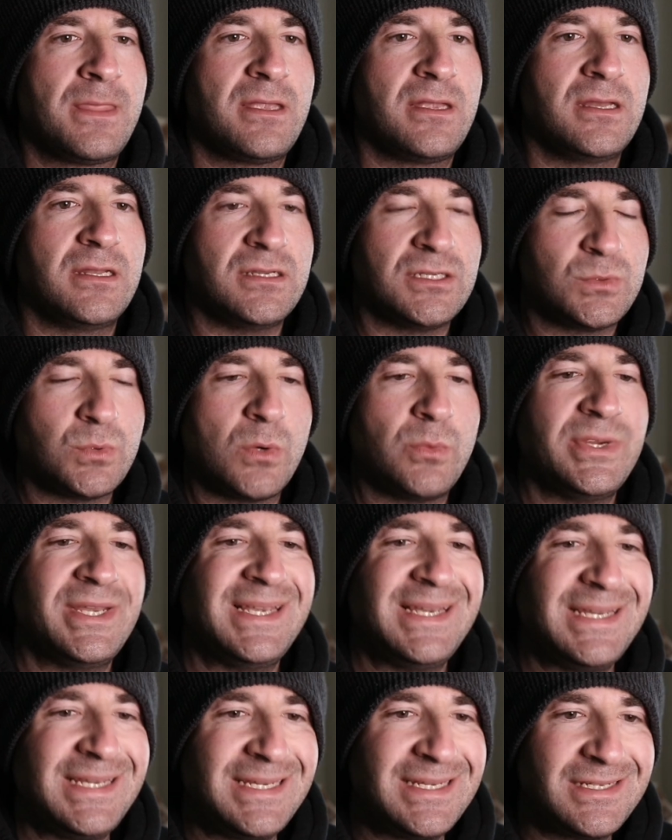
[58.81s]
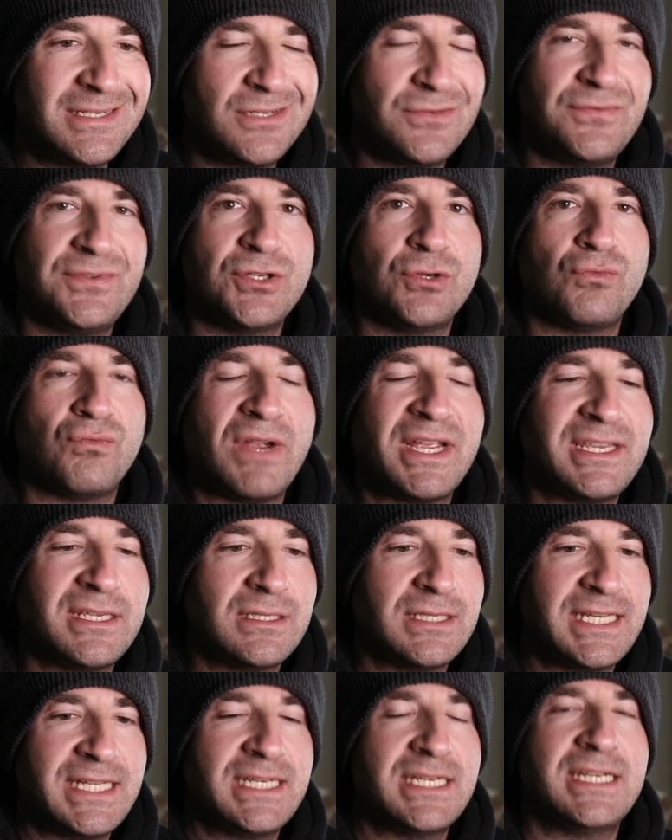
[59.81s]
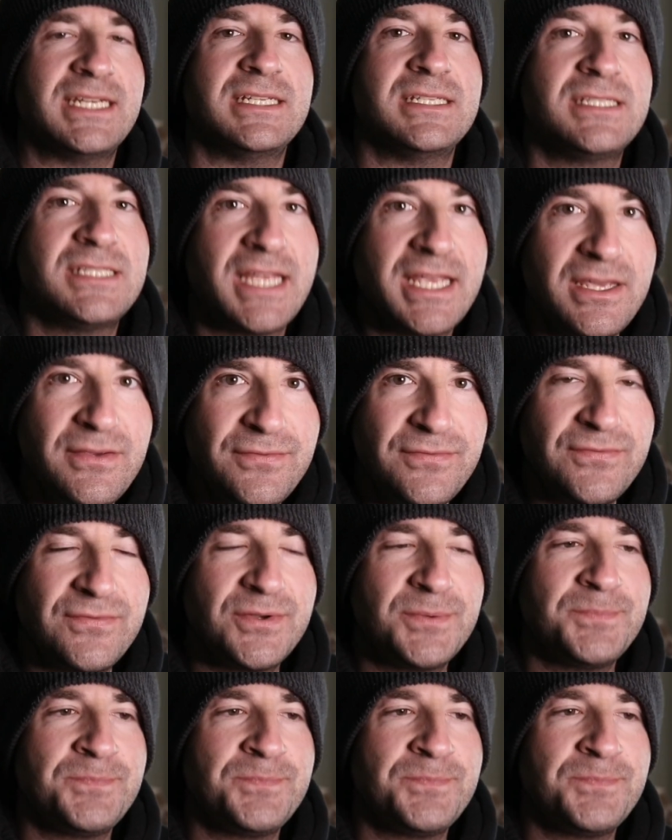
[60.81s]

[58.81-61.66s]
It is what we need to feel regulated and safe.